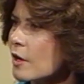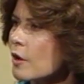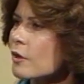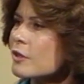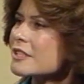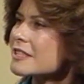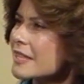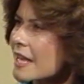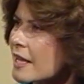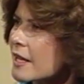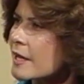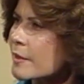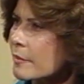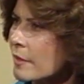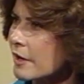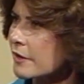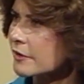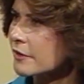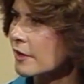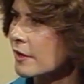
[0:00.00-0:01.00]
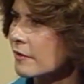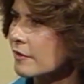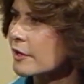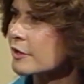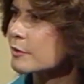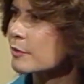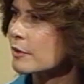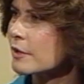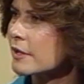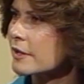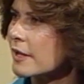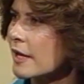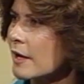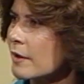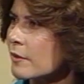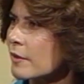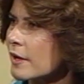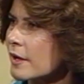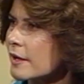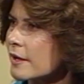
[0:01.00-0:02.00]
or selling myself, let's put it
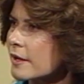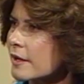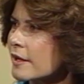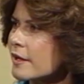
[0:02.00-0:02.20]
that way.